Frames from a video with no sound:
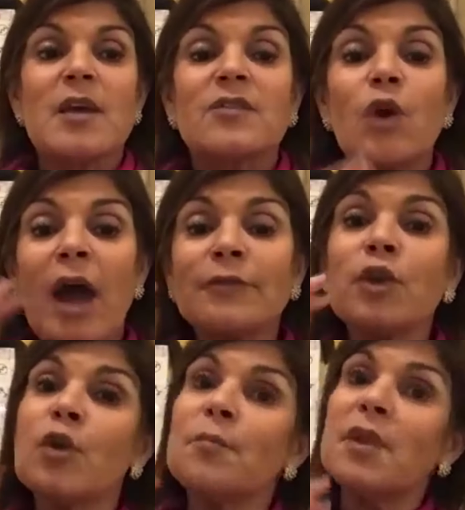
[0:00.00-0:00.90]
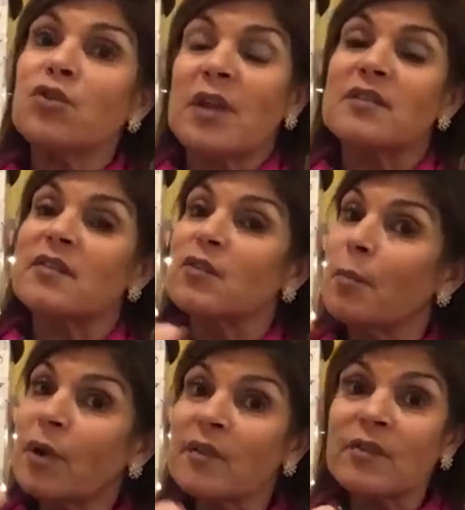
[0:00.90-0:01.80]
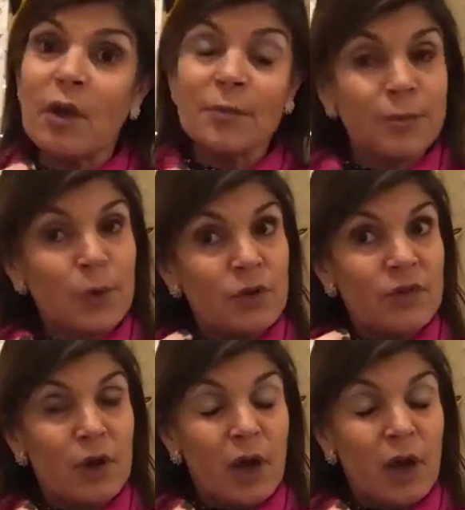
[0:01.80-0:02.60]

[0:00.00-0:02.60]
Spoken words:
So after your mid-20s, your body stops producing